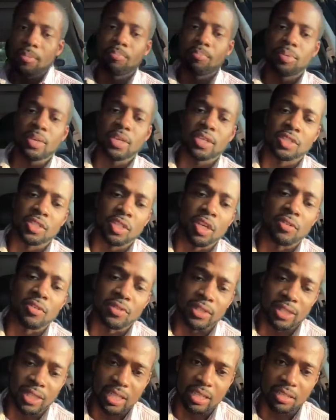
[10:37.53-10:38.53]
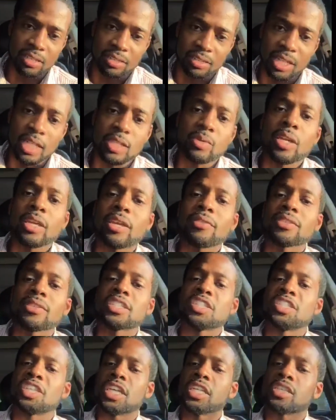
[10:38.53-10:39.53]
be a servant leader. That's why you have to
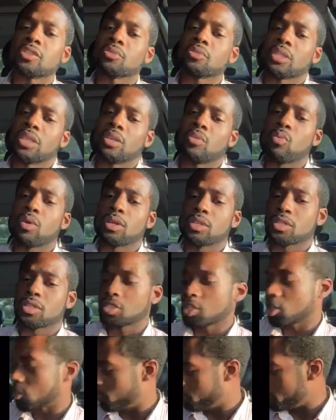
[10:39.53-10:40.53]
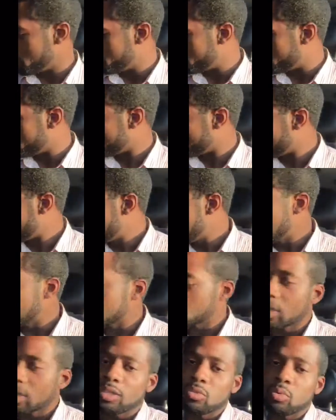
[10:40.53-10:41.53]
genuinely want to serve people.
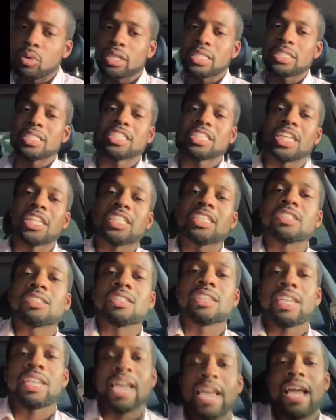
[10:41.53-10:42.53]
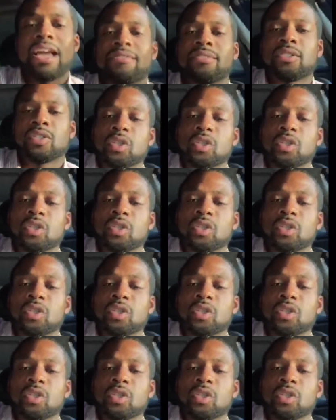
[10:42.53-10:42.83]
That's why you want to genuinely have